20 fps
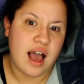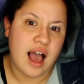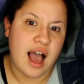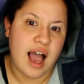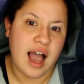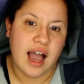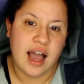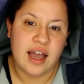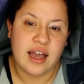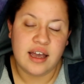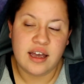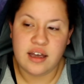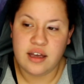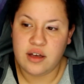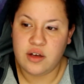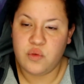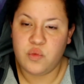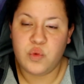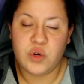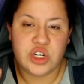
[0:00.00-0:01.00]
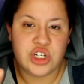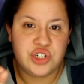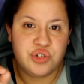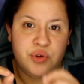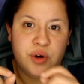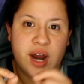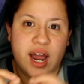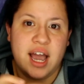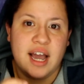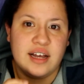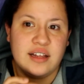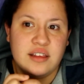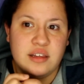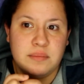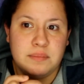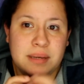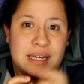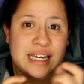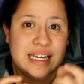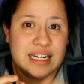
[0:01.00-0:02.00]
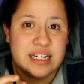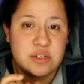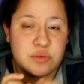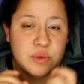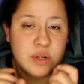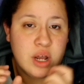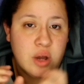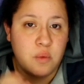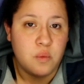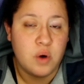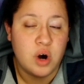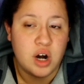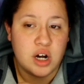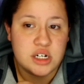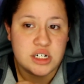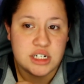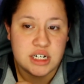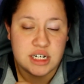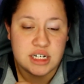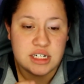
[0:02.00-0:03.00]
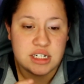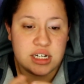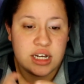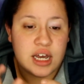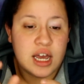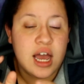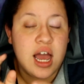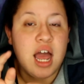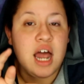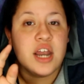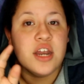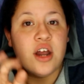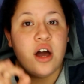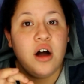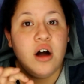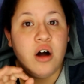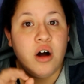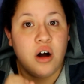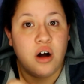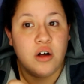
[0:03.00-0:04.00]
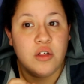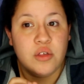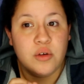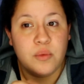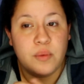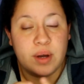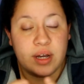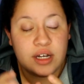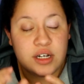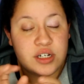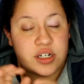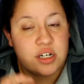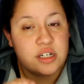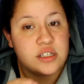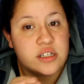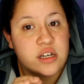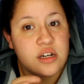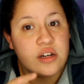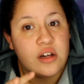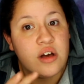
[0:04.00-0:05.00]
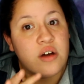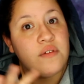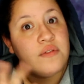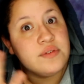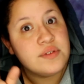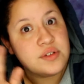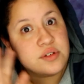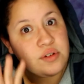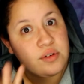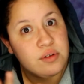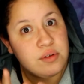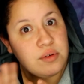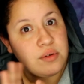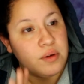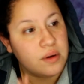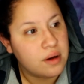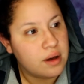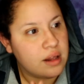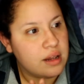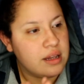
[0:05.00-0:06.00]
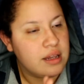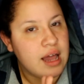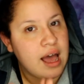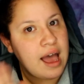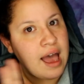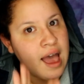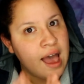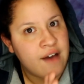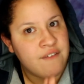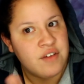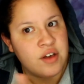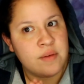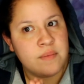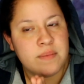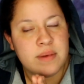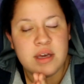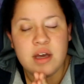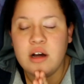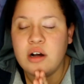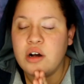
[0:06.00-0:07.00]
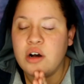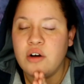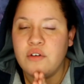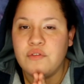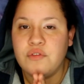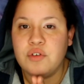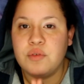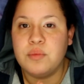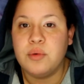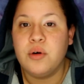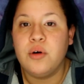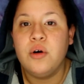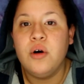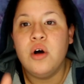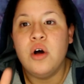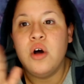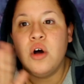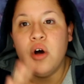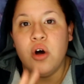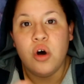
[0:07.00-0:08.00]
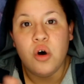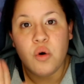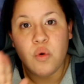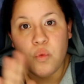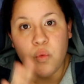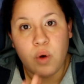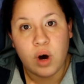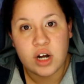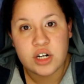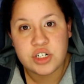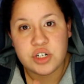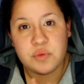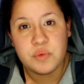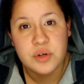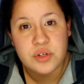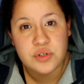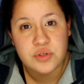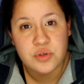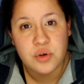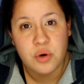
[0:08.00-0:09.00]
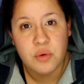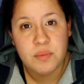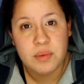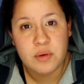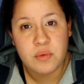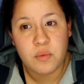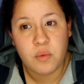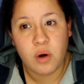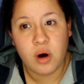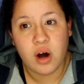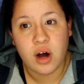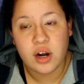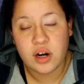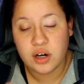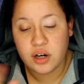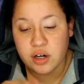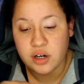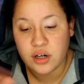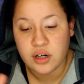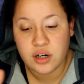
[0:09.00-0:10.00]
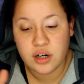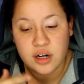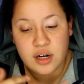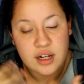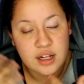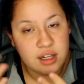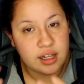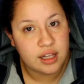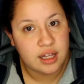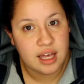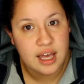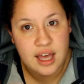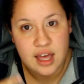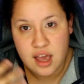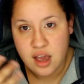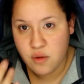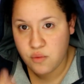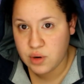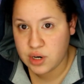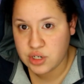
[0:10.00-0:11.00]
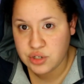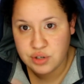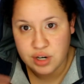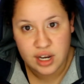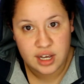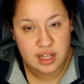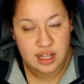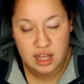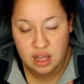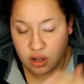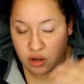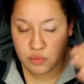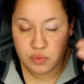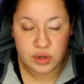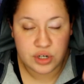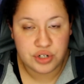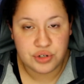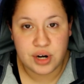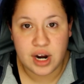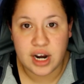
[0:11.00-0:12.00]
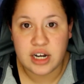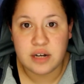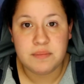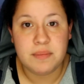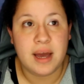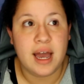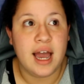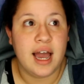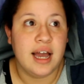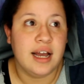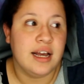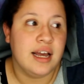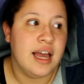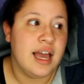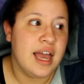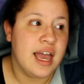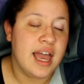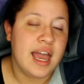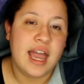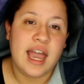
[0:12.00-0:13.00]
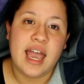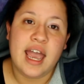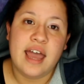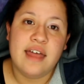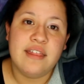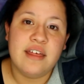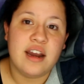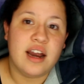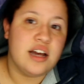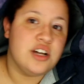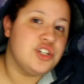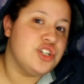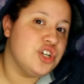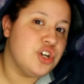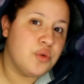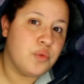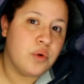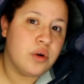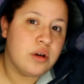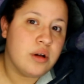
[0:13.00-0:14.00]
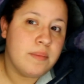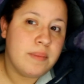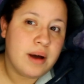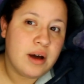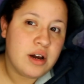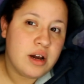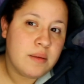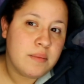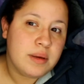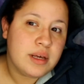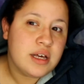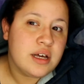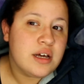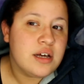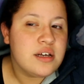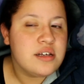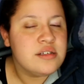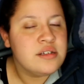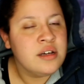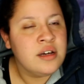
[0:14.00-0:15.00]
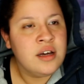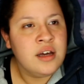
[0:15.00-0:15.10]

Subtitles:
I retract the penis when I wash it, not all the way, just enough to not have him be uncomfortable. Wash it with soap and water and it'll retract back, and that I shouldn't worry about it, because